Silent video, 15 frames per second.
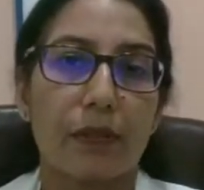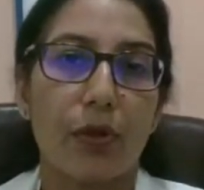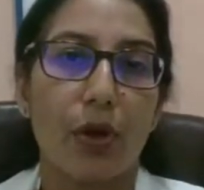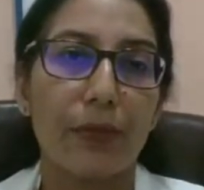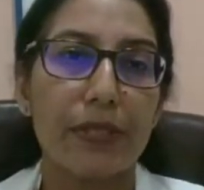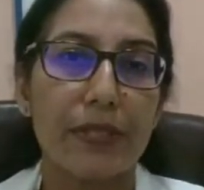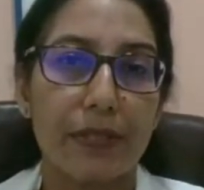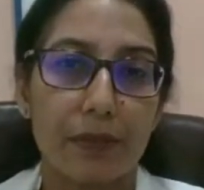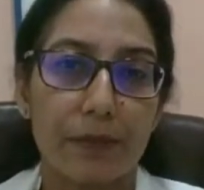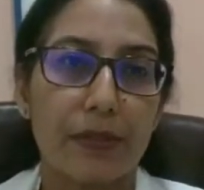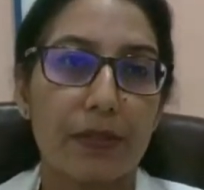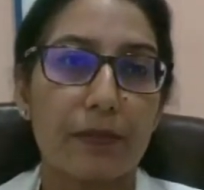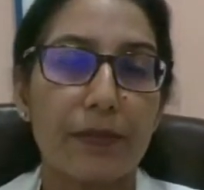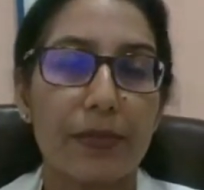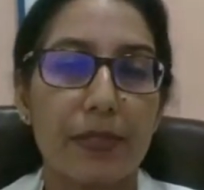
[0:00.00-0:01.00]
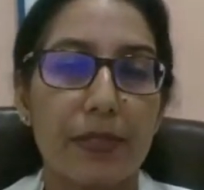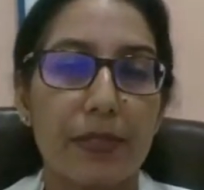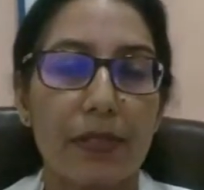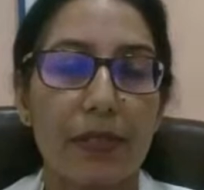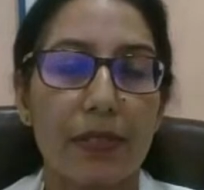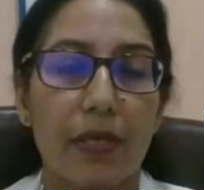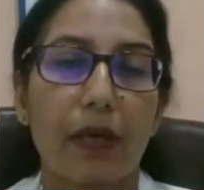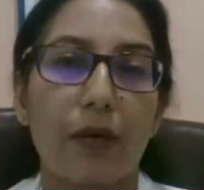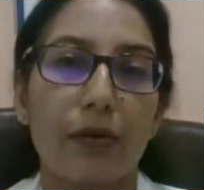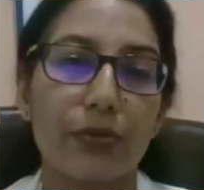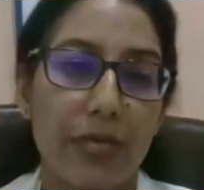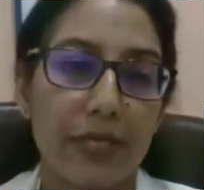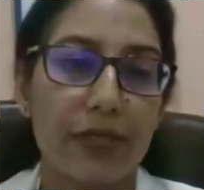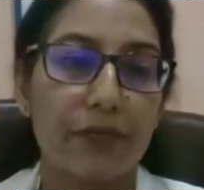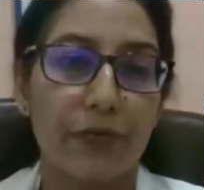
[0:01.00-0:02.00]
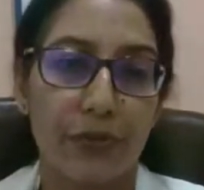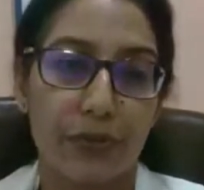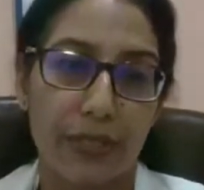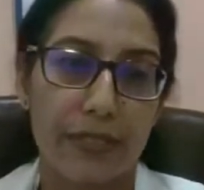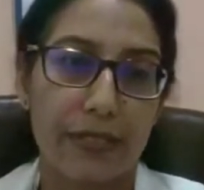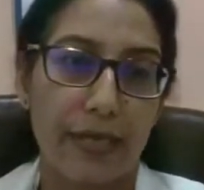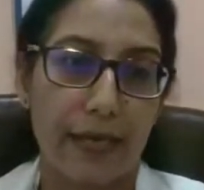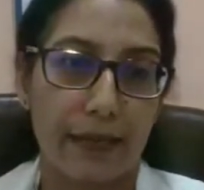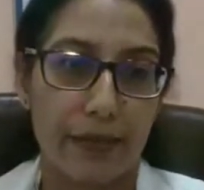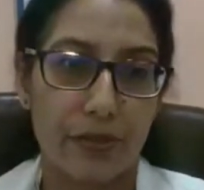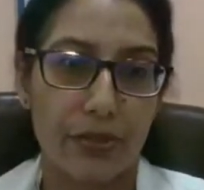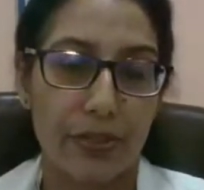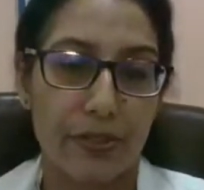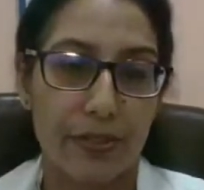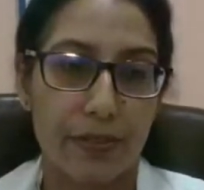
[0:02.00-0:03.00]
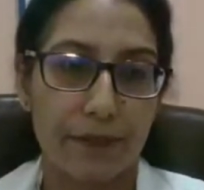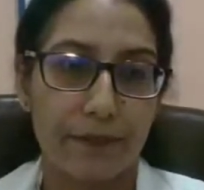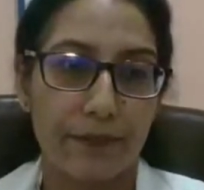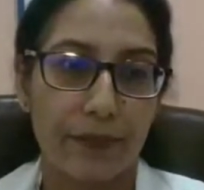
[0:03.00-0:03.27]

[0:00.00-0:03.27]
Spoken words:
common symptoms, and how do you test for these allergies.